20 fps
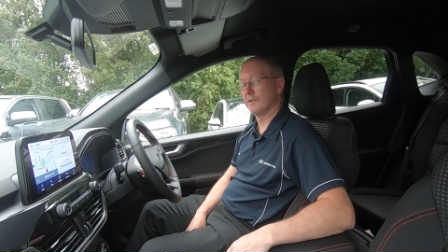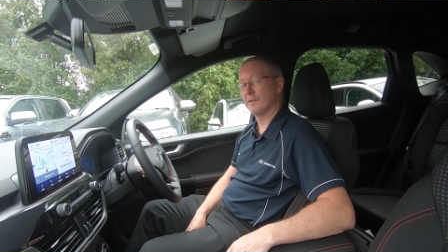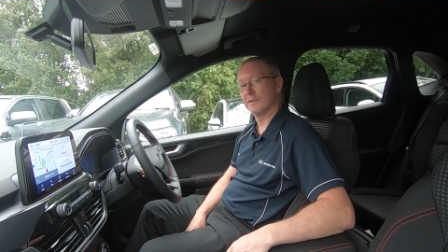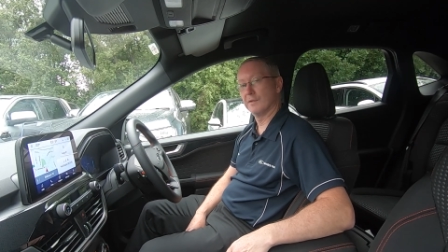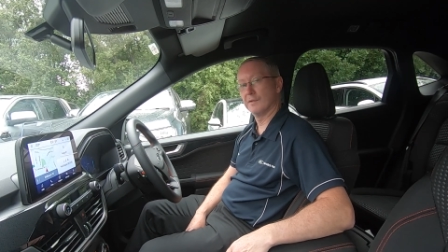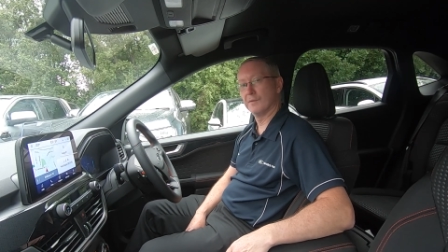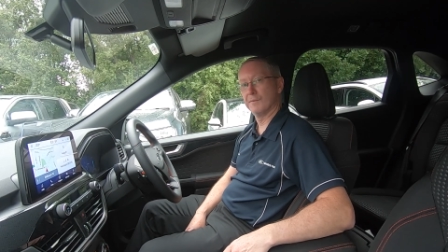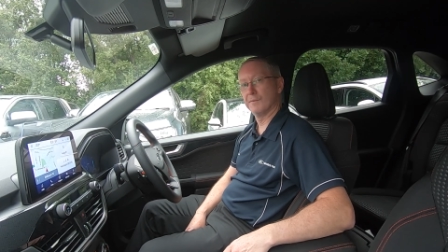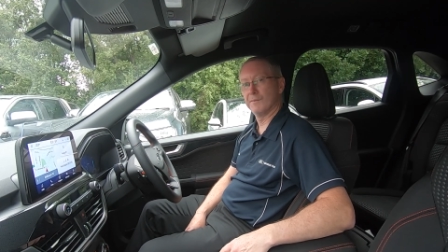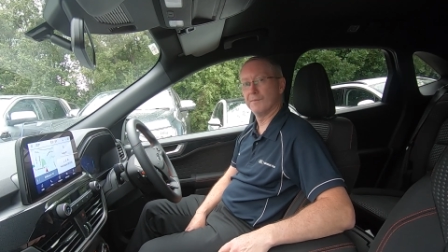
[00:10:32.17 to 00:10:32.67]

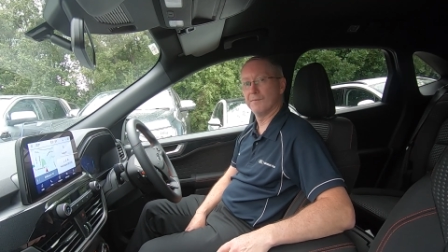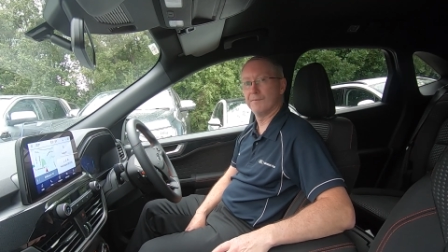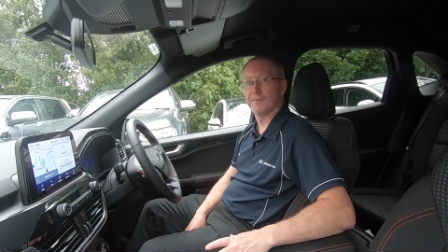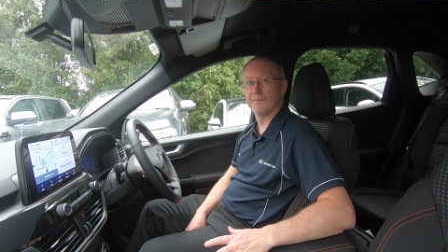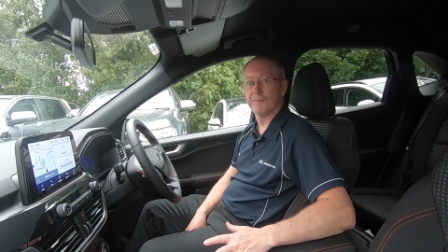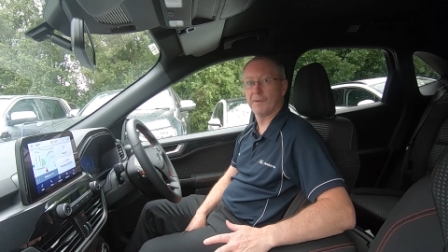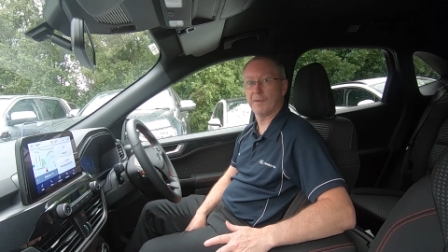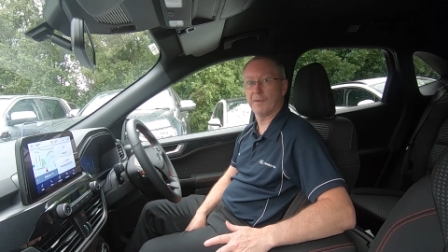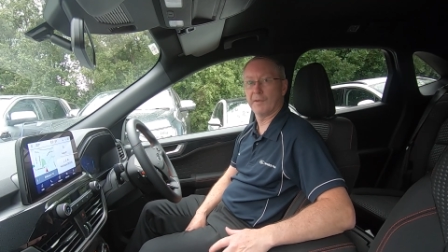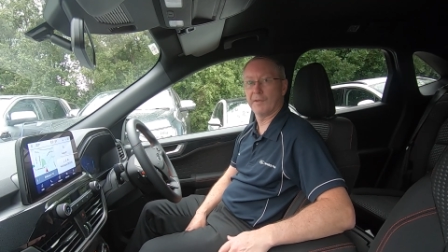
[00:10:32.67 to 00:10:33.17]

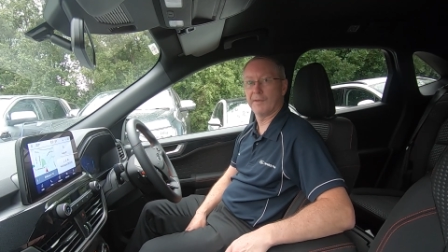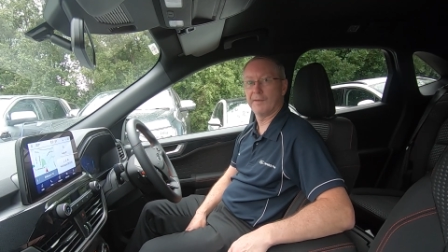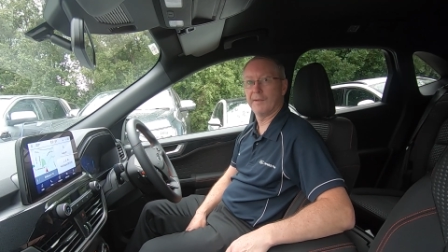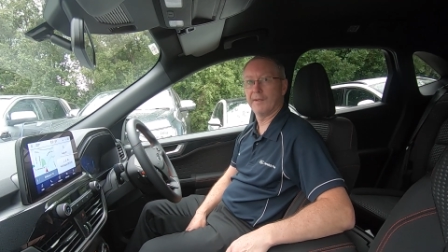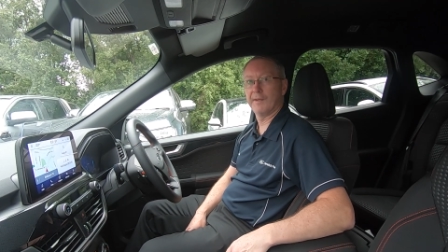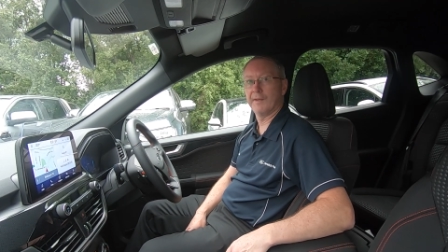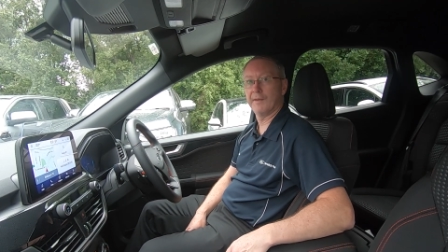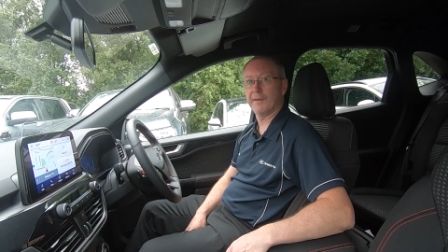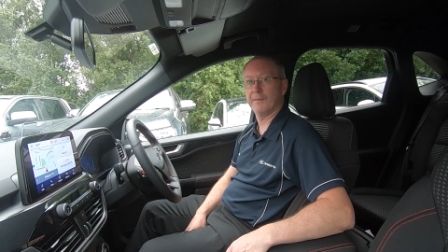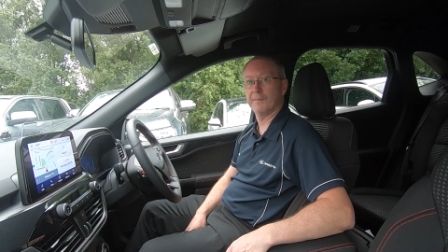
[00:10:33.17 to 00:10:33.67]
I'll end
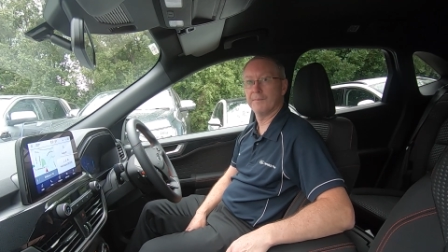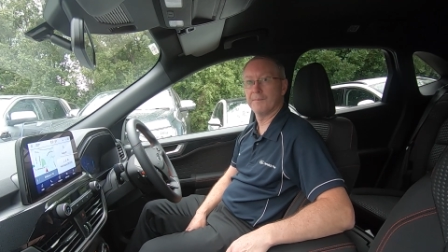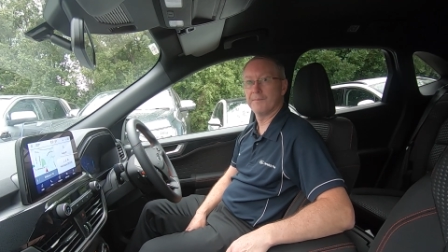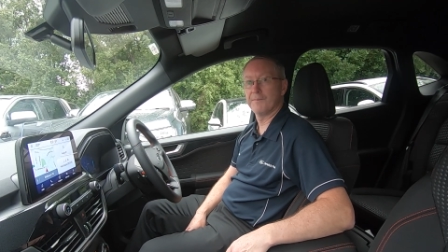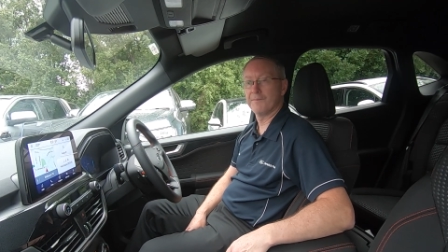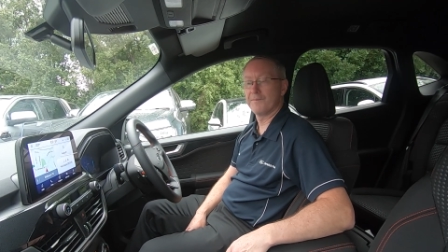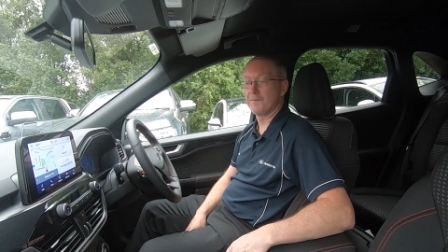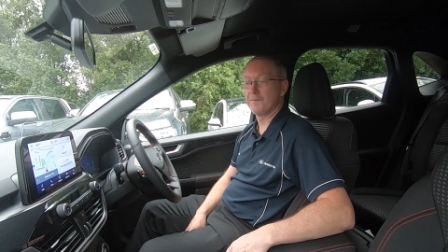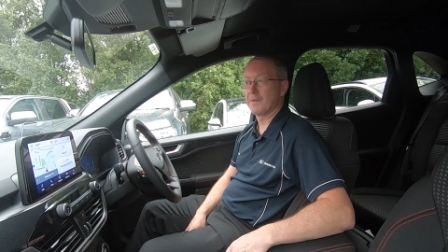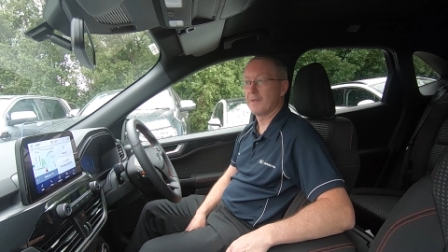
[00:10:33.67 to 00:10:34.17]
it here.
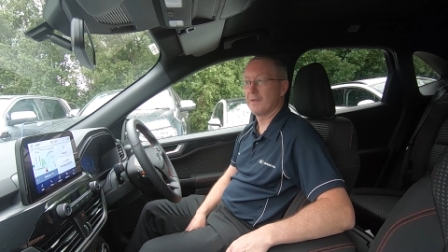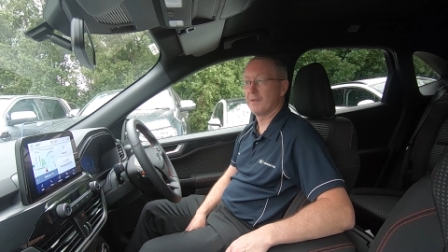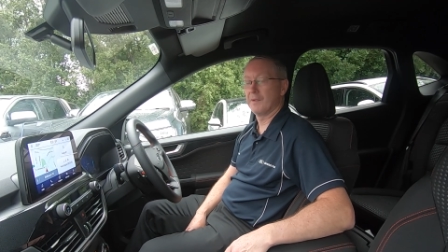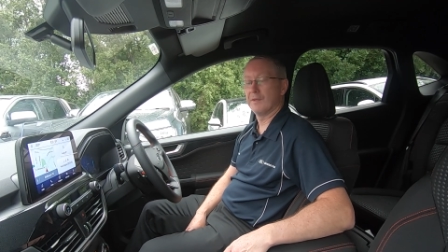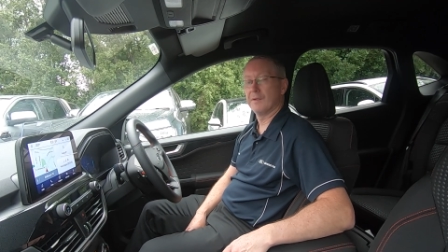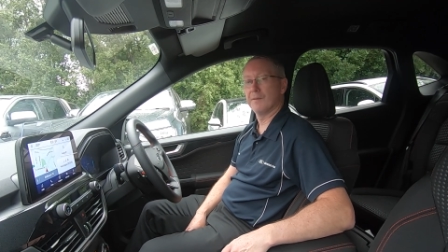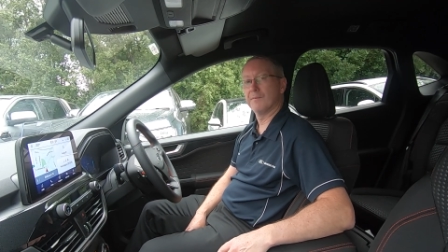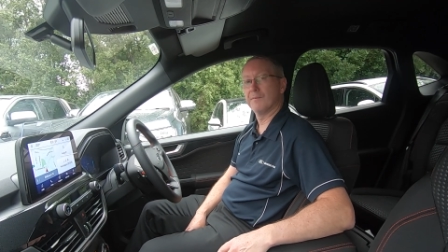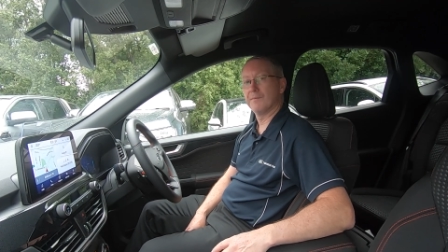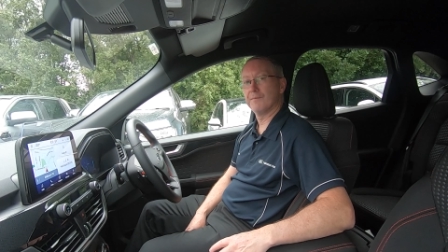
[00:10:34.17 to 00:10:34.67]

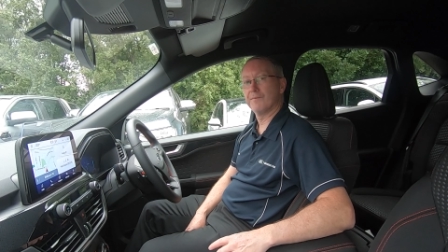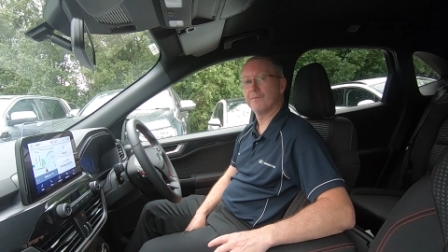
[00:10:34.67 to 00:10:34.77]
Come